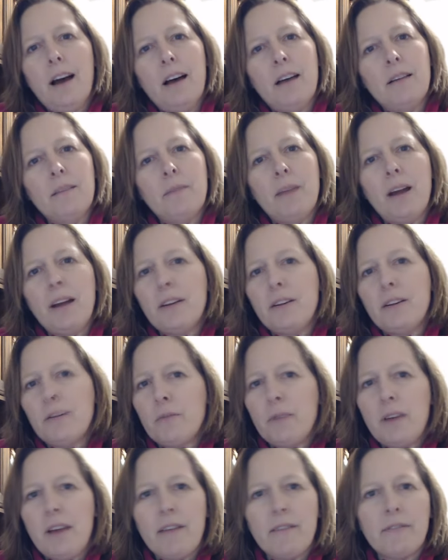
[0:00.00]
Um, I
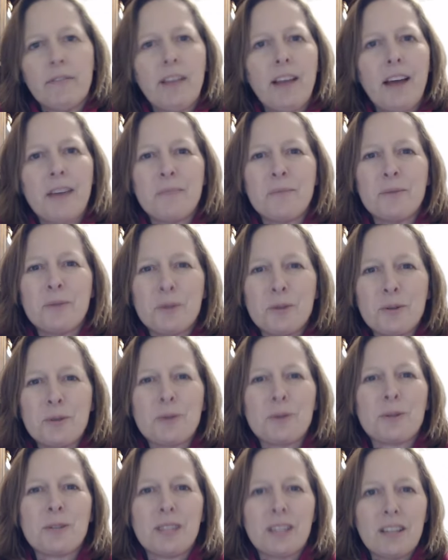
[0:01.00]
know we have a lot of
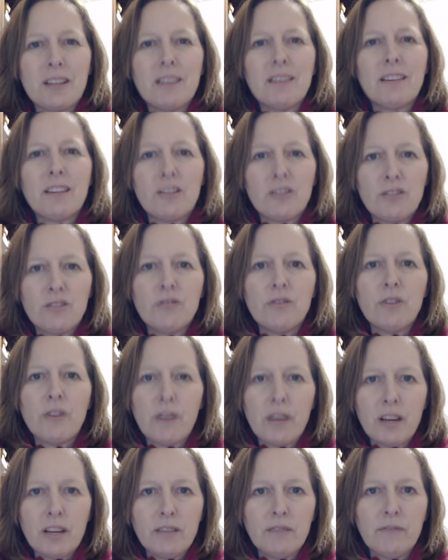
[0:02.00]
producers that that do
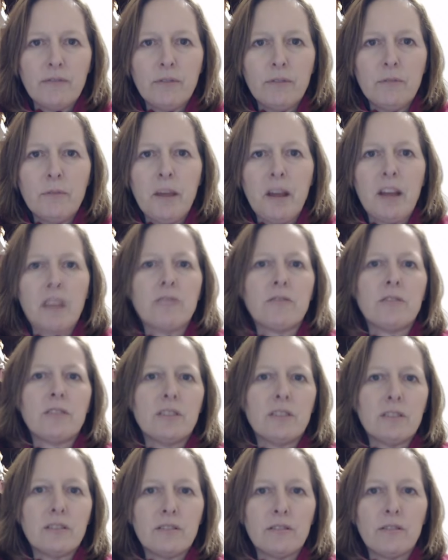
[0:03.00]
donate to food
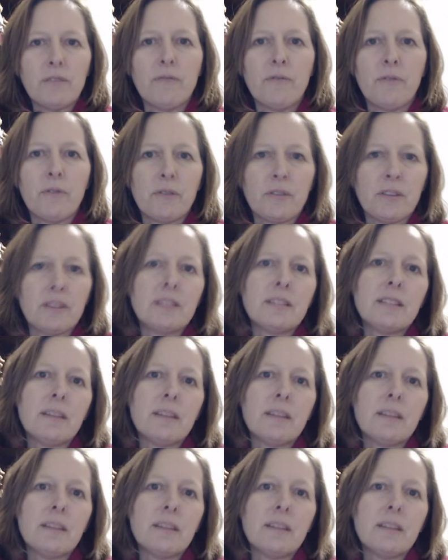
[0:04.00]
pantries and so forth,